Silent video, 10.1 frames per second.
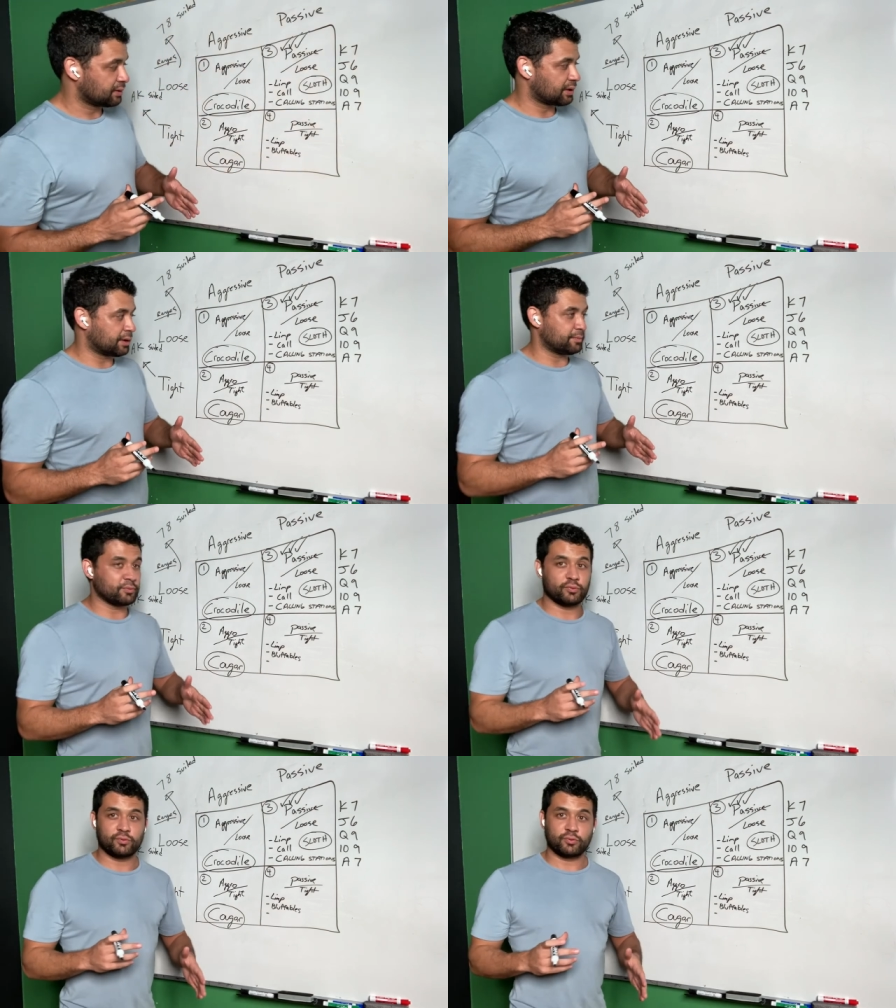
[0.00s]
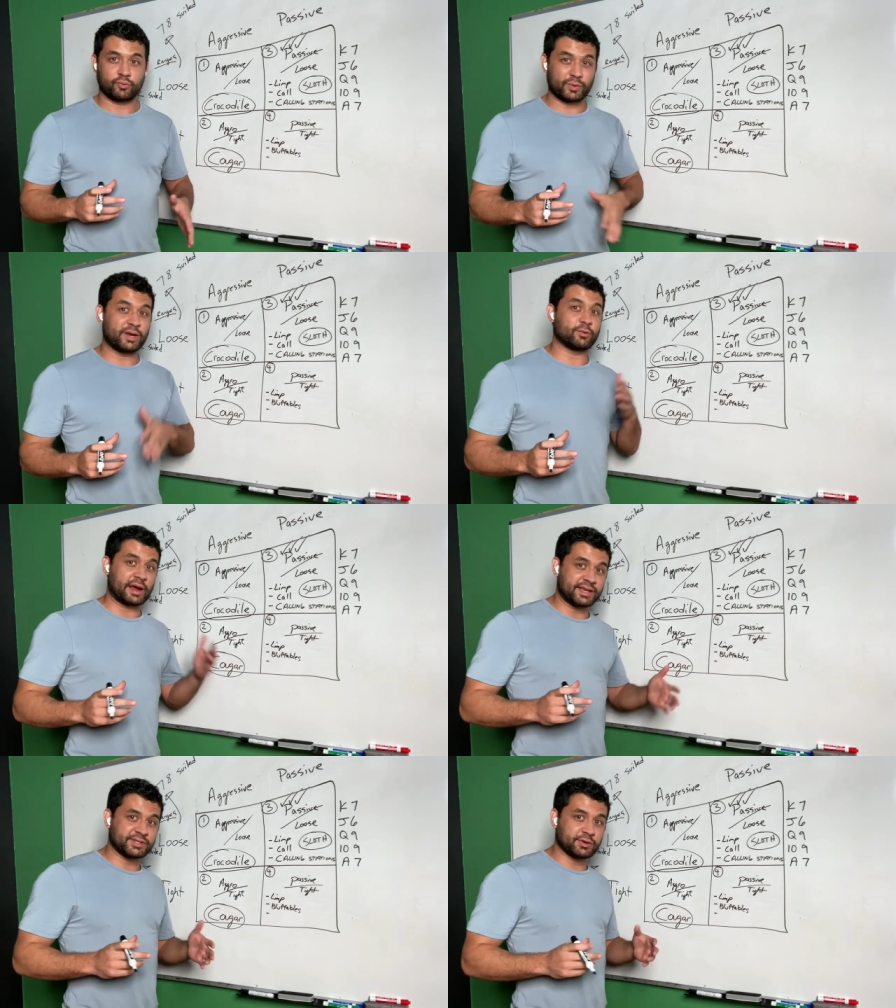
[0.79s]
um,
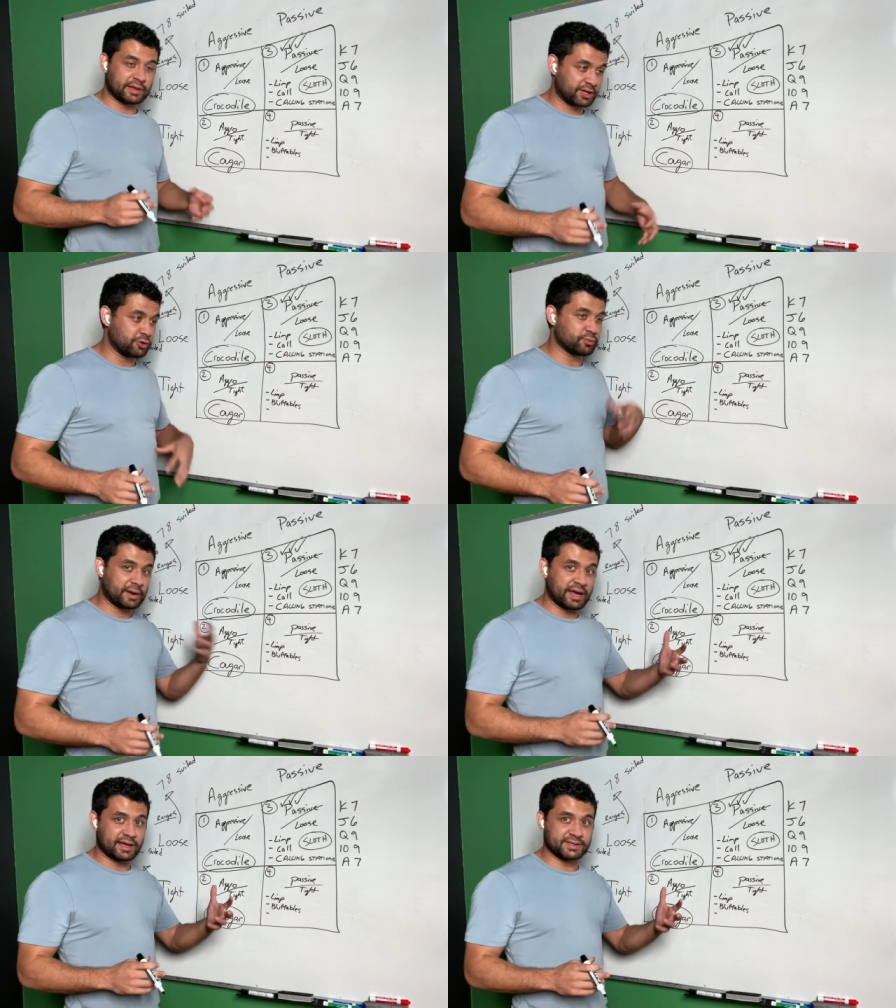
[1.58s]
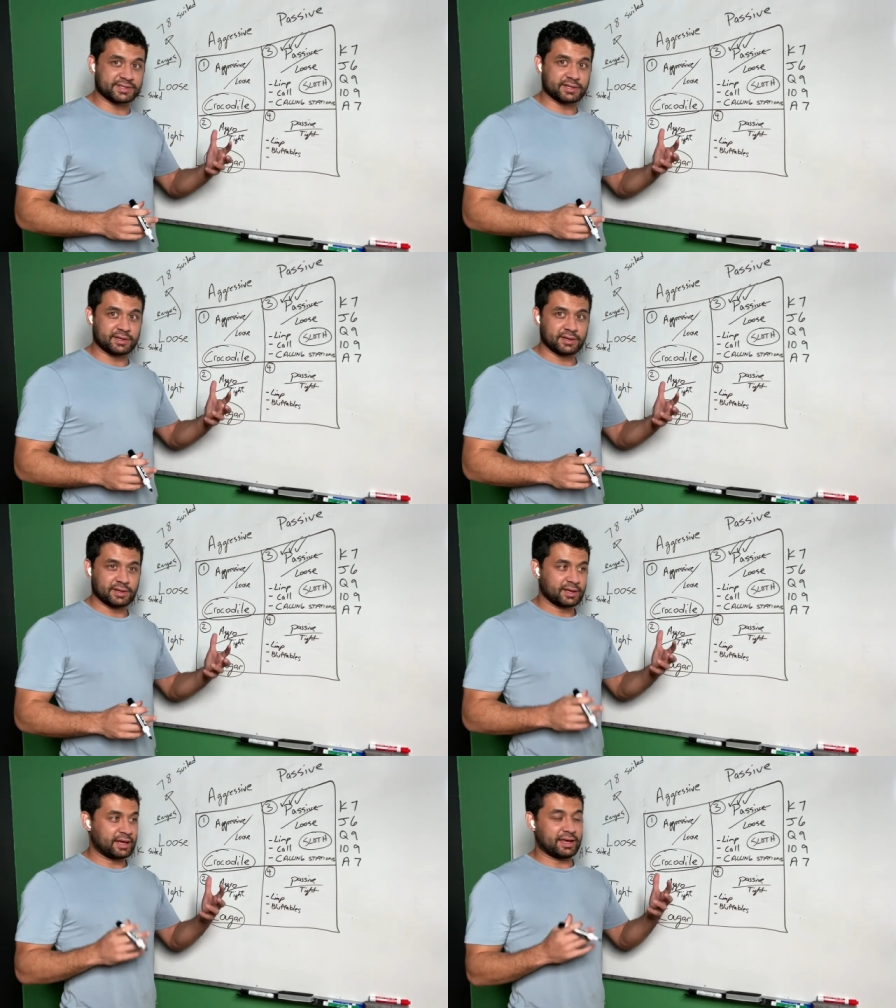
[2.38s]
re-raise you, like you raise
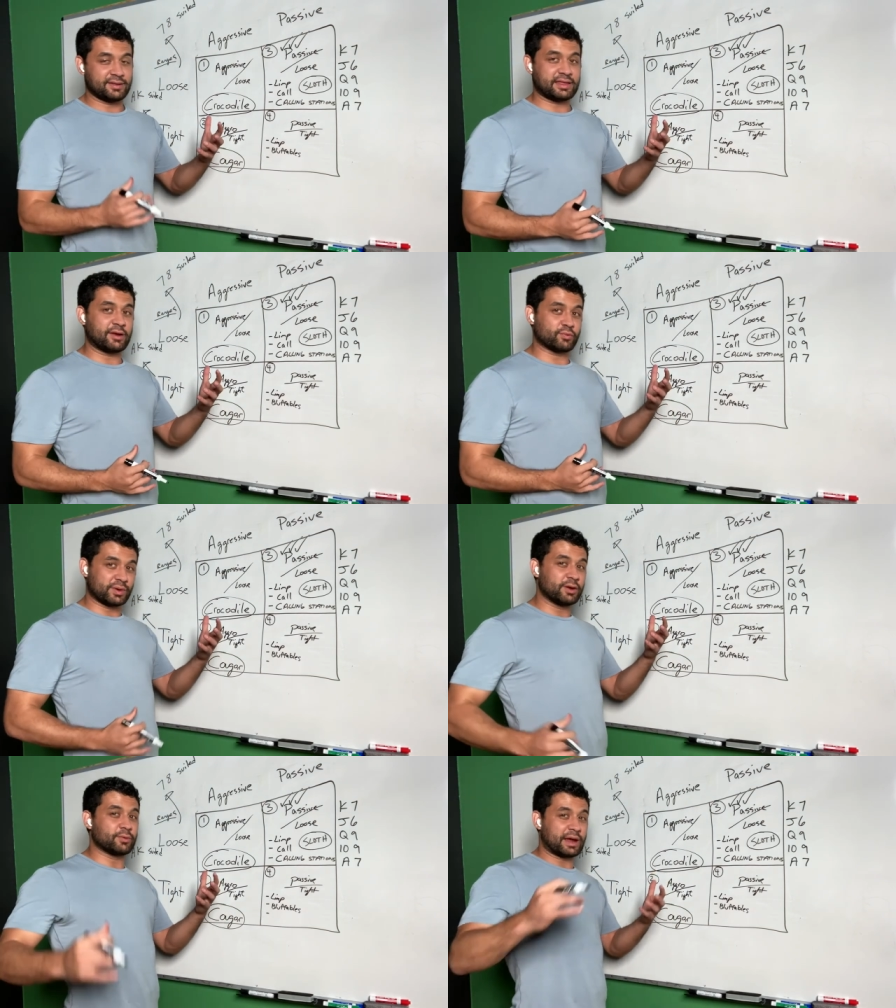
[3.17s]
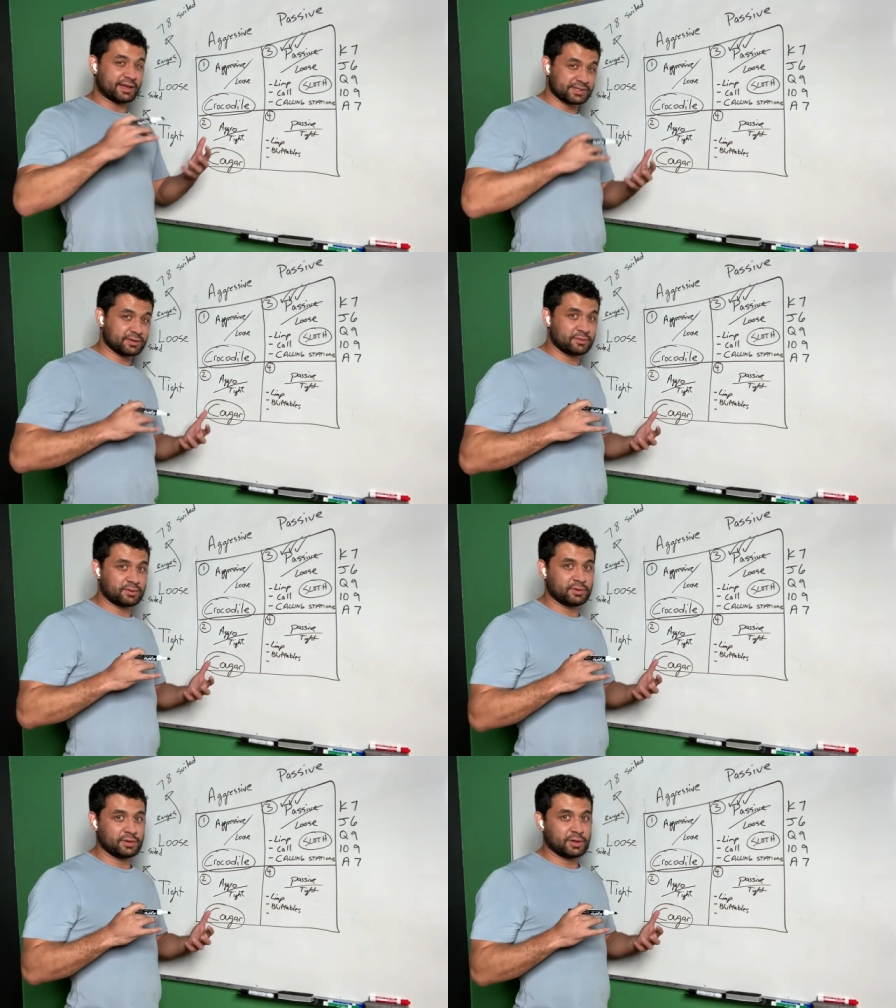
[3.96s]
and they re-raise
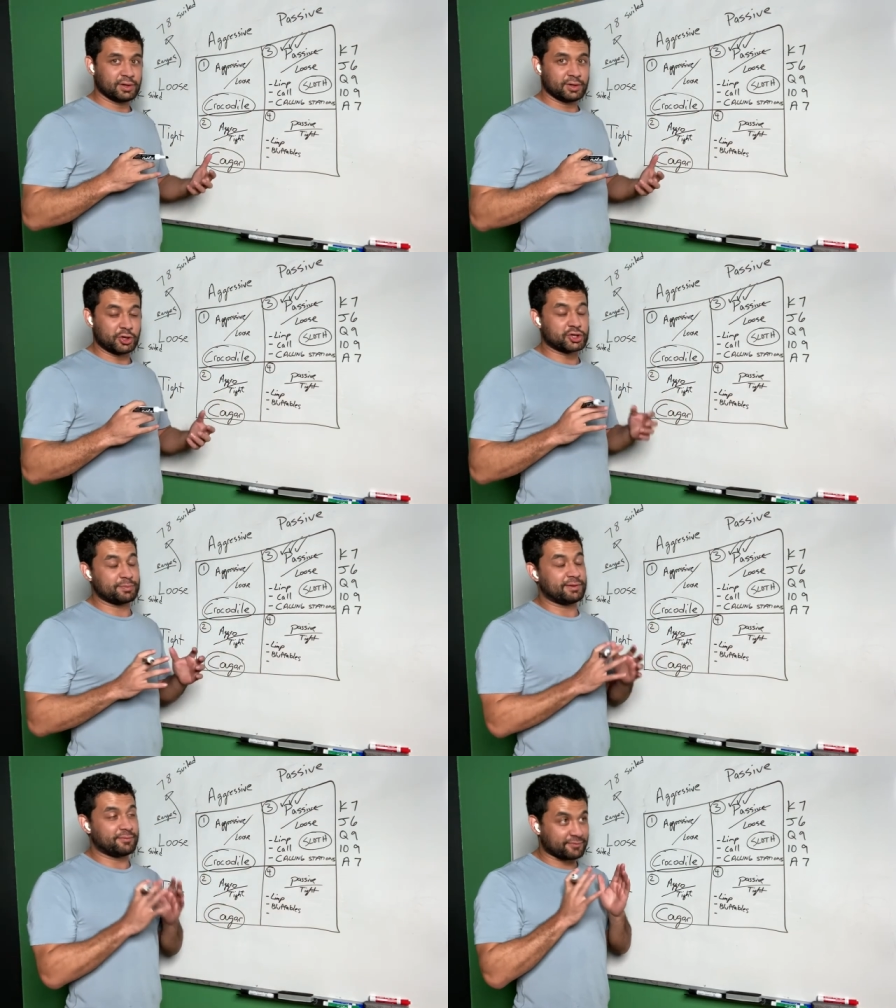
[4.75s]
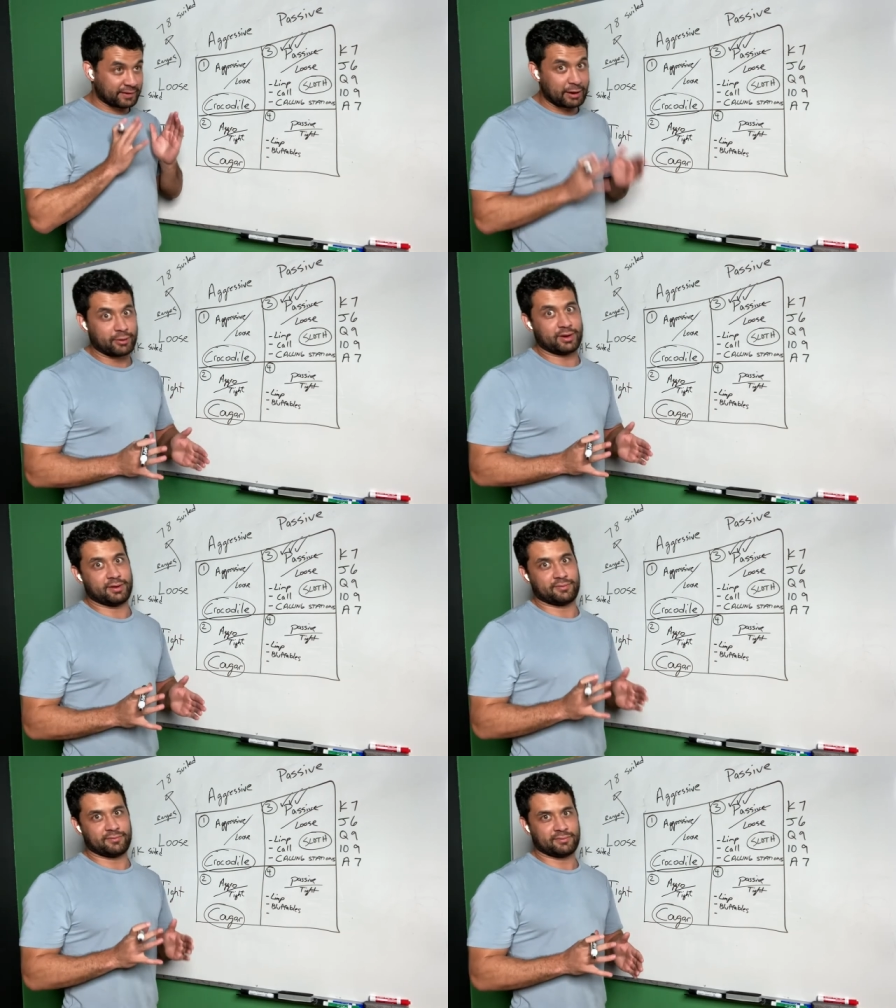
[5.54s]
you, you should be
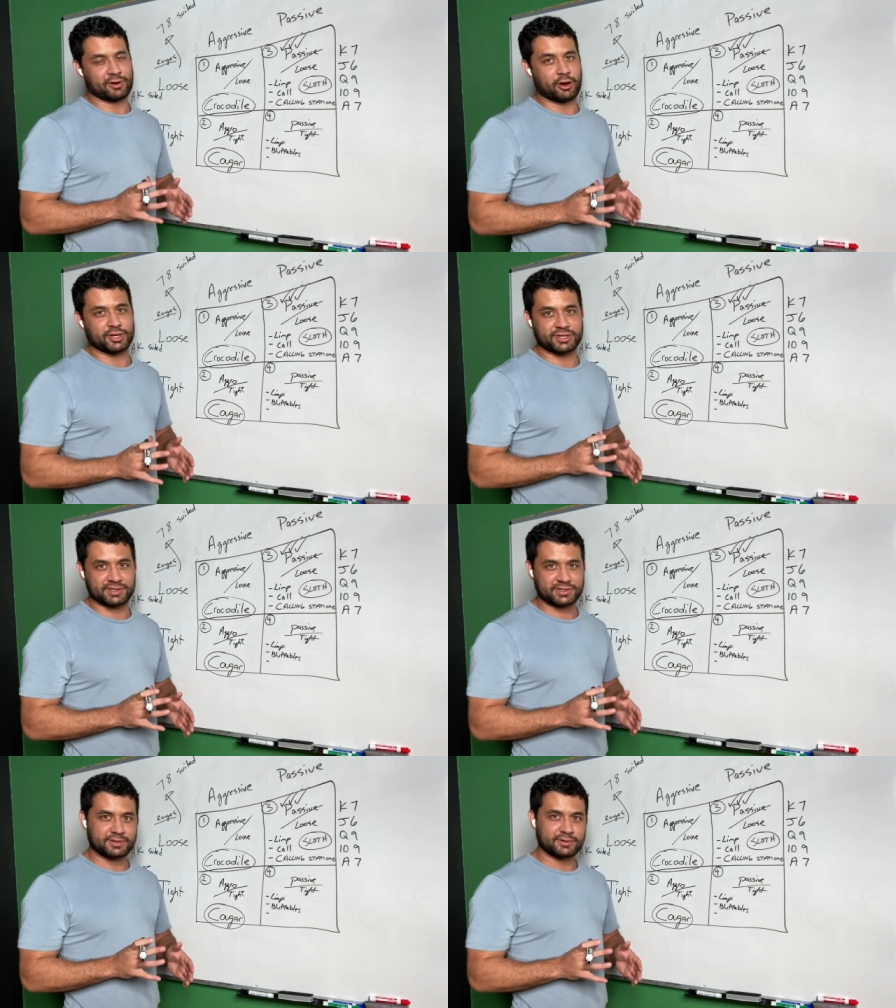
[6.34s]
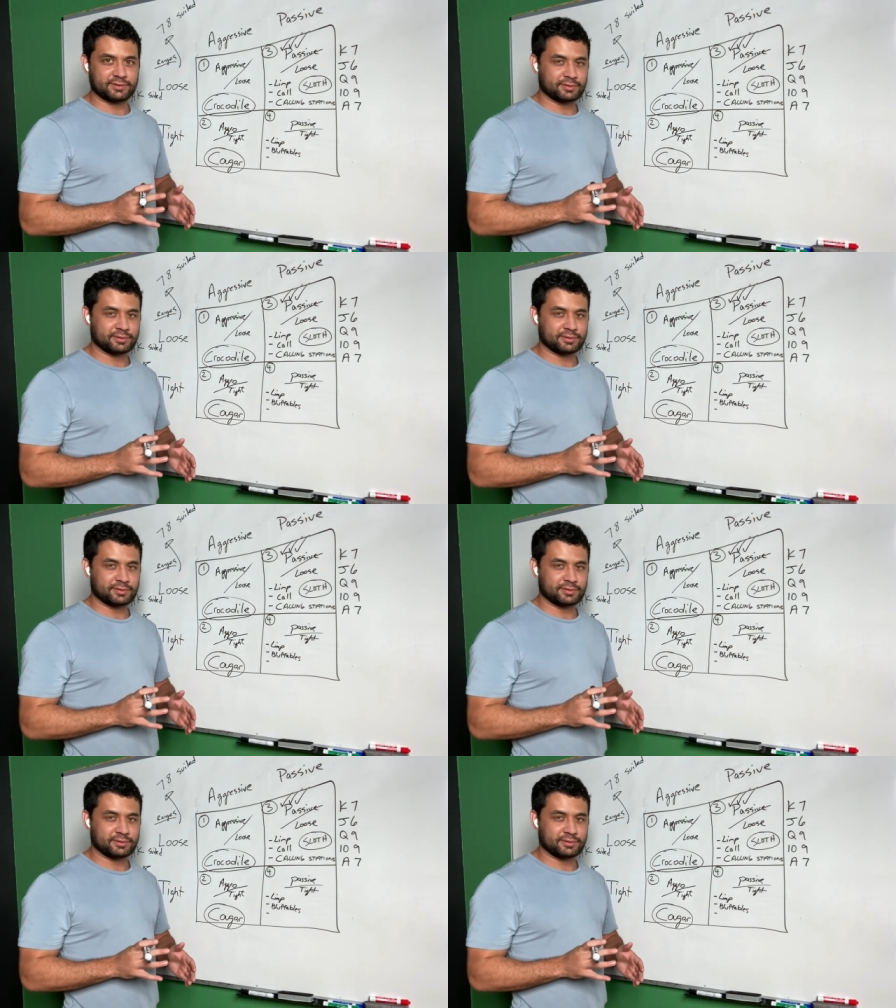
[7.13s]
very cautious.